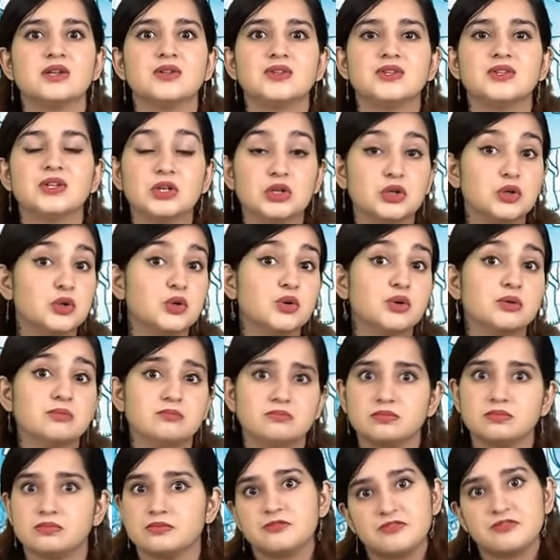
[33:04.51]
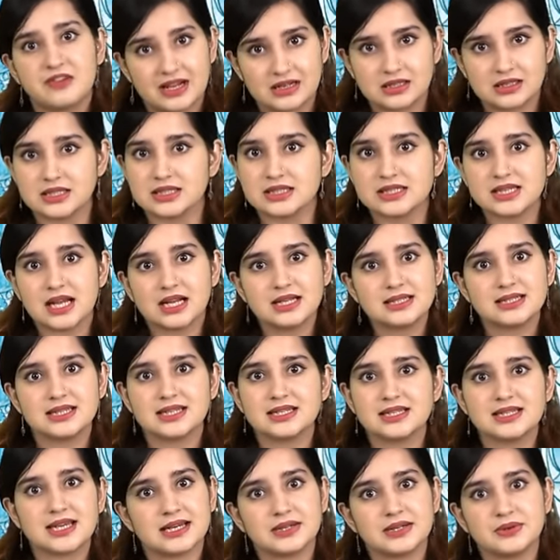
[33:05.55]
The groom felt
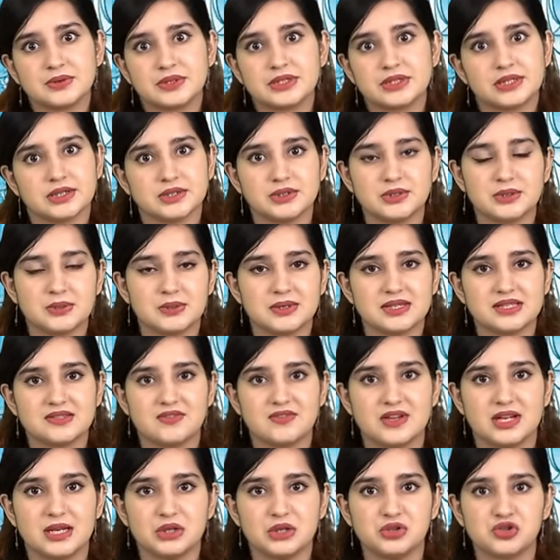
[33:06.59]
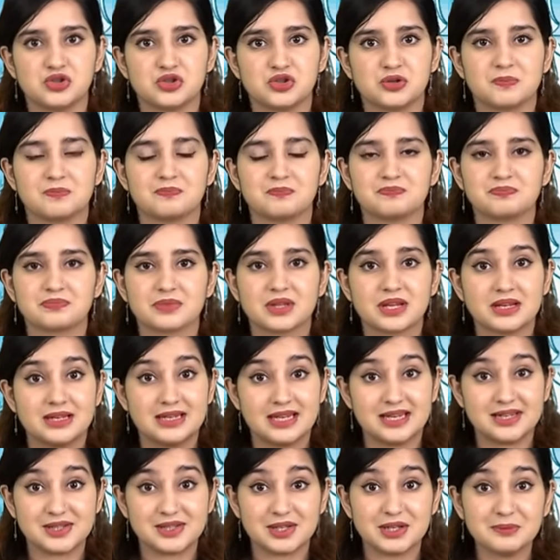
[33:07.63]
insulted and returned to his village.
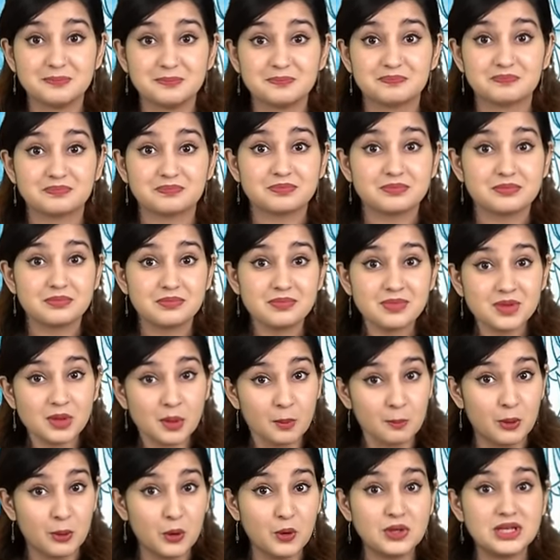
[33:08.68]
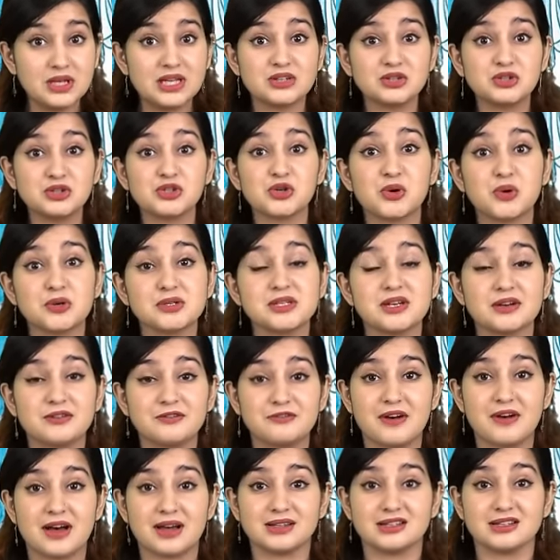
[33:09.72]
Later, Bholi assured her
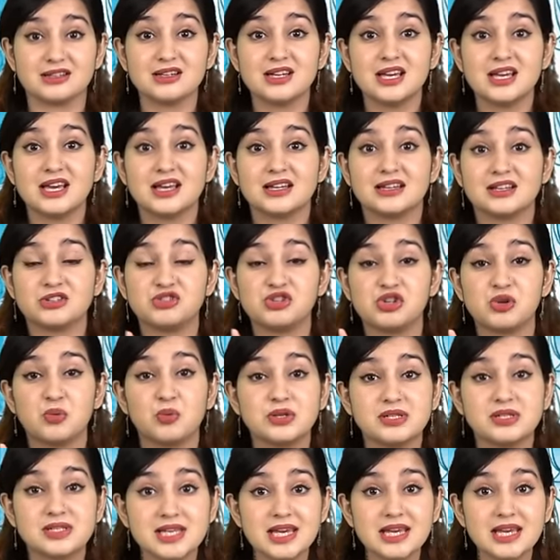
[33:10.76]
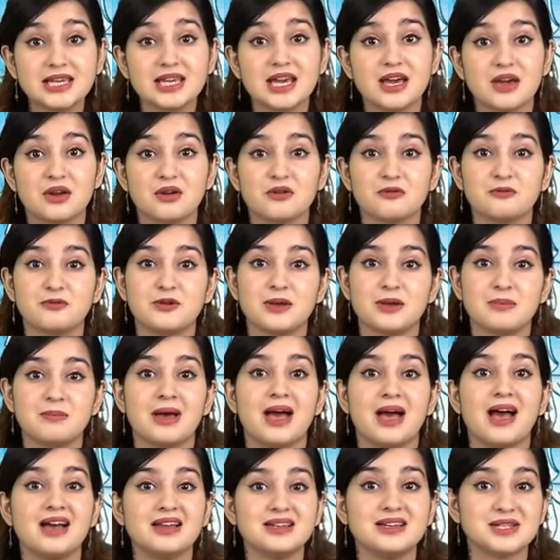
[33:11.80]
father that she would take care of him
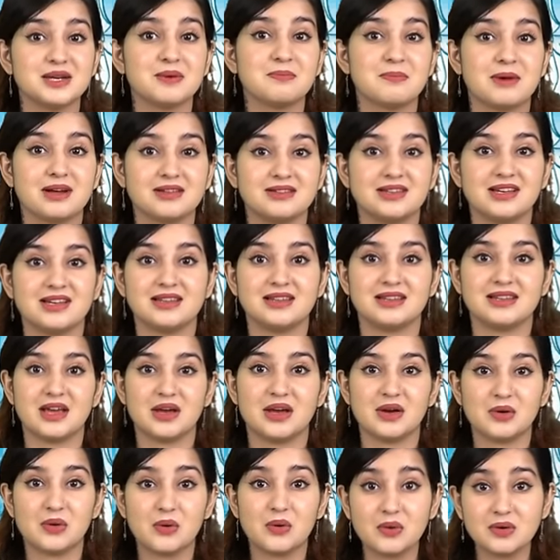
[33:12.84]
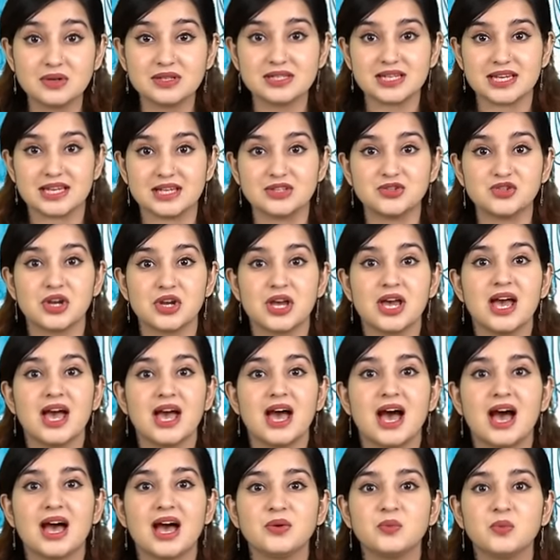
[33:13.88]
and her mother in their old age
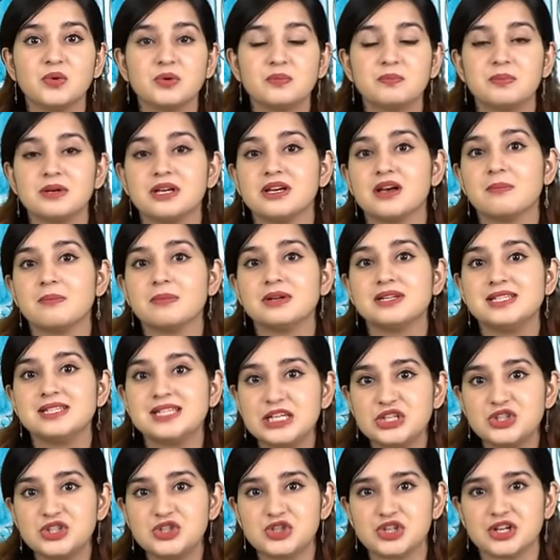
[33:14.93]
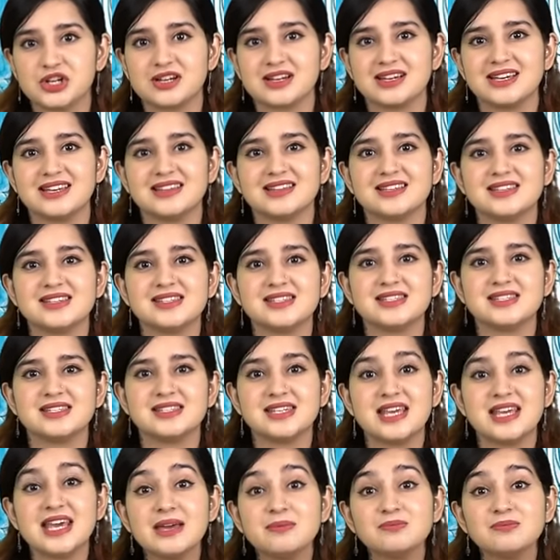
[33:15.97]
and would become a teacher in the
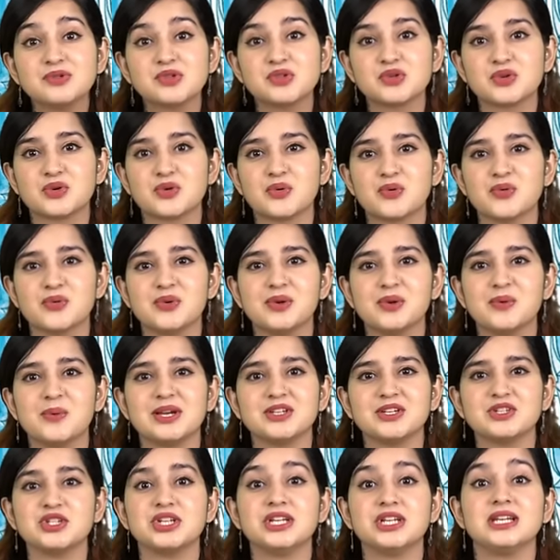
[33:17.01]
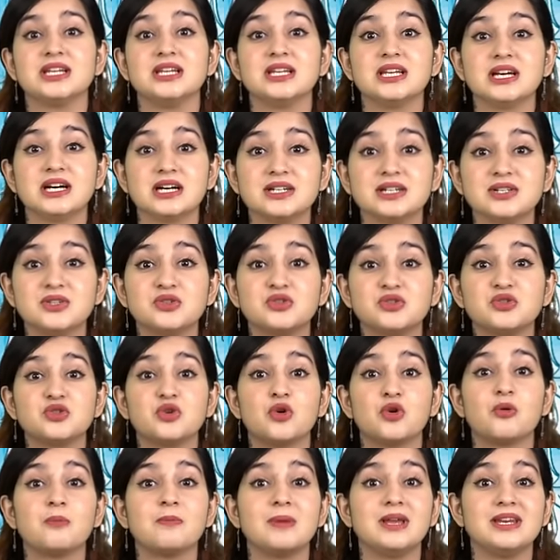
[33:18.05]
same school where she learned
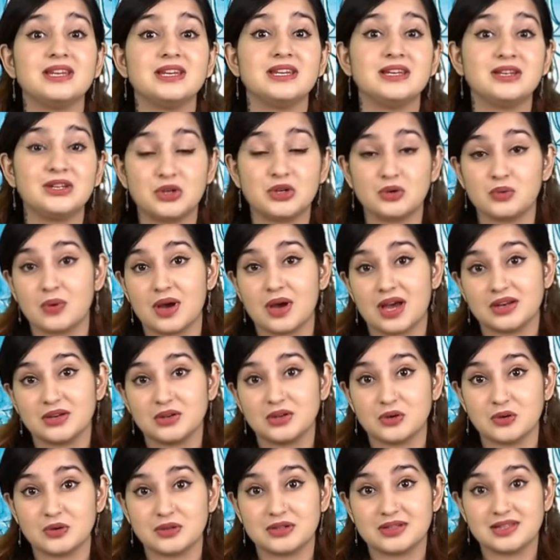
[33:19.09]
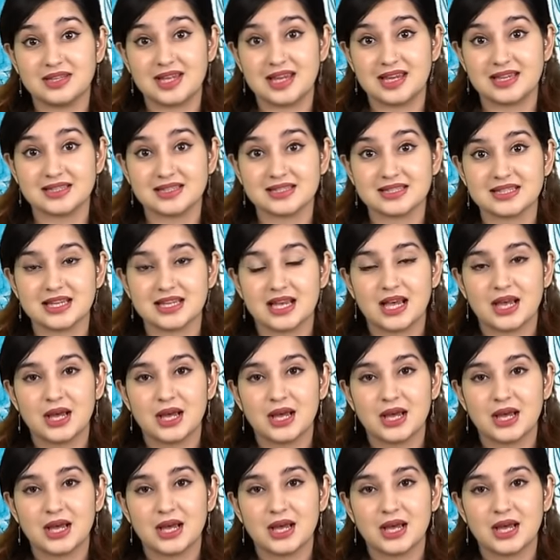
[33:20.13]
so many new and good things.